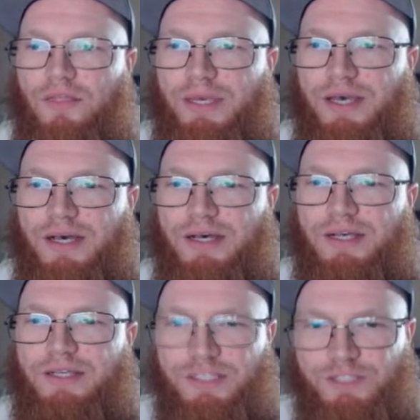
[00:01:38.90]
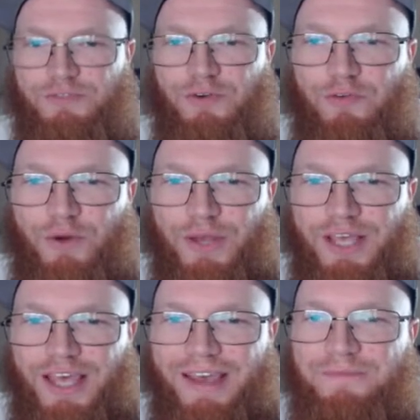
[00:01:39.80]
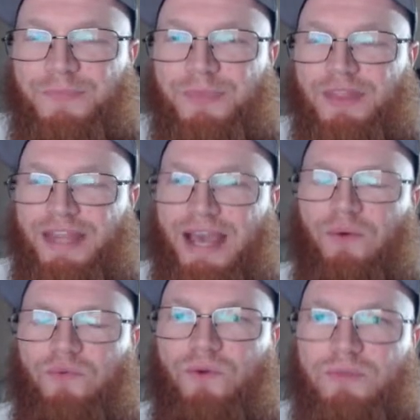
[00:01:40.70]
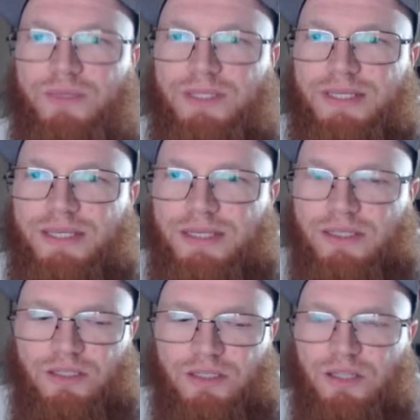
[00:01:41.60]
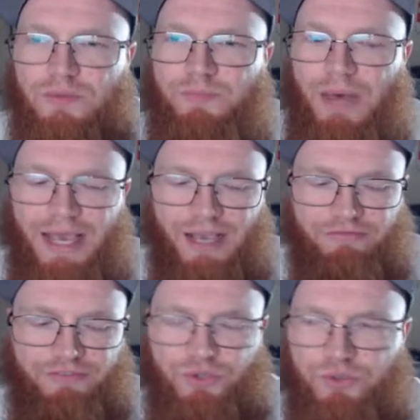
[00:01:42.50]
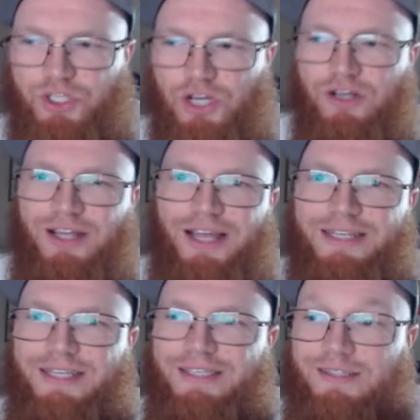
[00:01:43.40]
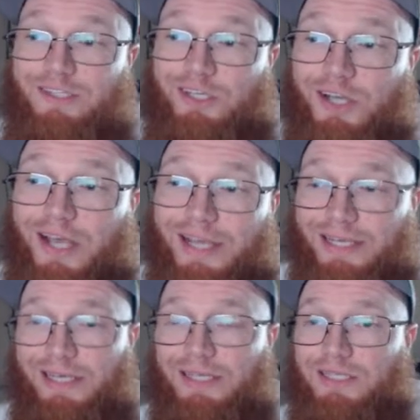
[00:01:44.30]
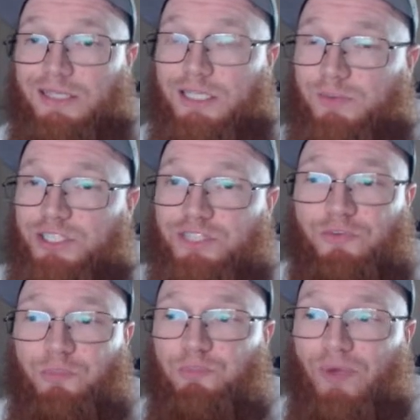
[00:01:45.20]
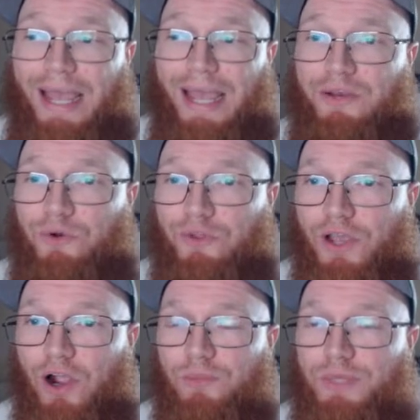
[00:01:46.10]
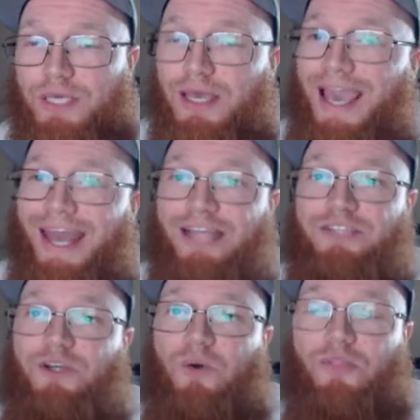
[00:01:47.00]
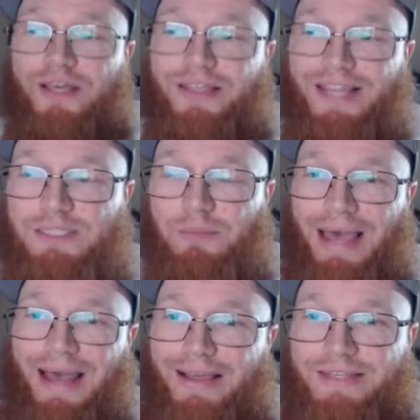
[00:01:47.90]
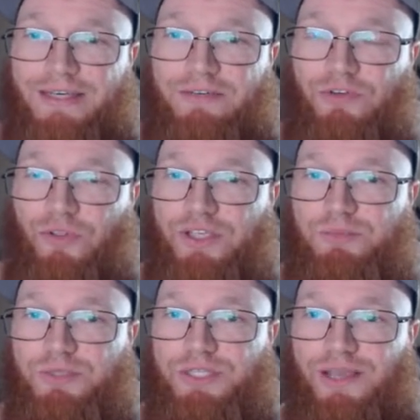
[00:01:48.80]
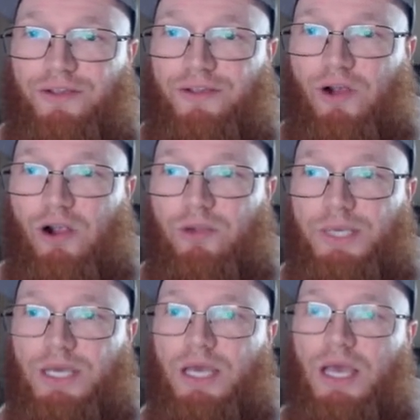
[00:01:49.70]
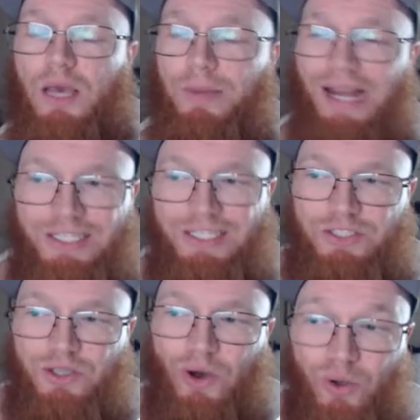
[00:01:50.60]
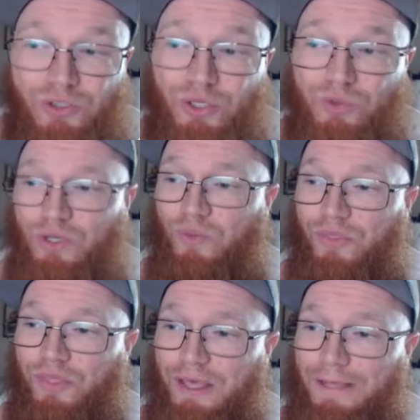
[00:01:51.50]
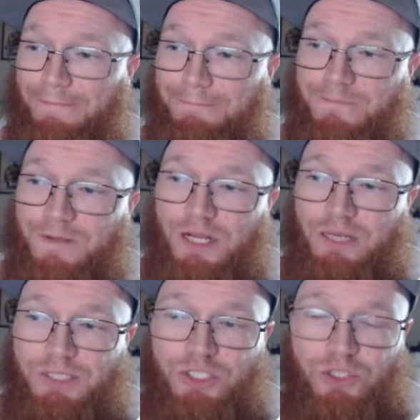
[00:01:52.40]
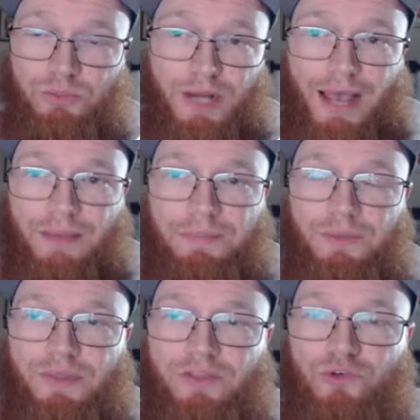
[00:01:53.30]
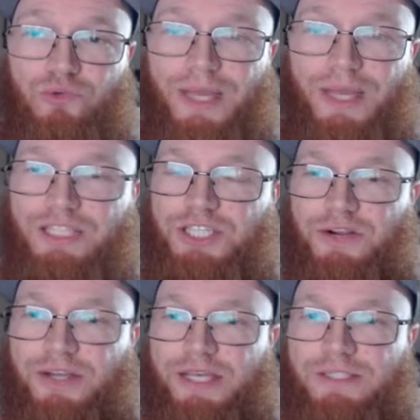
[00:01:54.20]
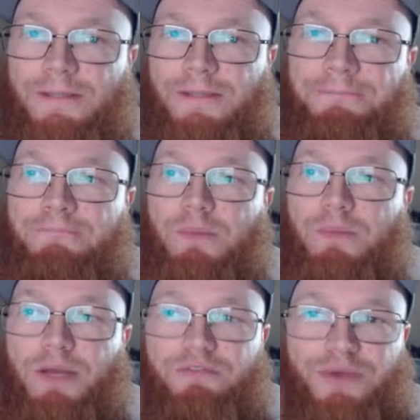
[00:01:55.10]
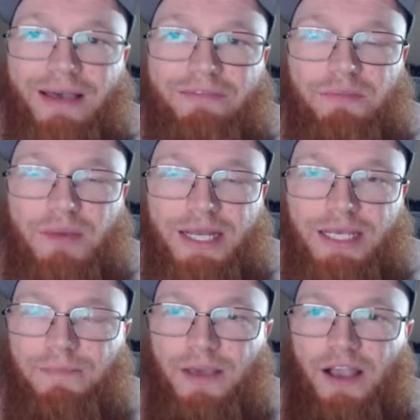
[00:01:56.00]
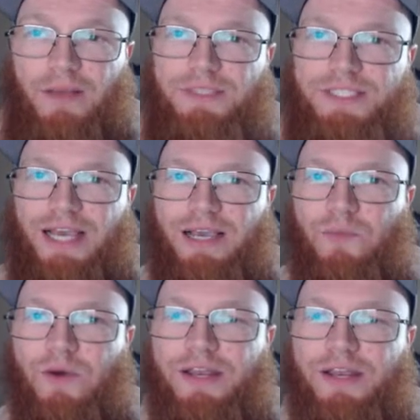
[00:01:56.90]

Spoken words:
because this is for 40K. Now, normally buying a few Start Collectings is a good idea, especially if you're brand new to the army, and I don't think that's a bad idea for this particular army, but I also don't think you're going to be super happy with too many chariots. But if you have the money, pick up a second one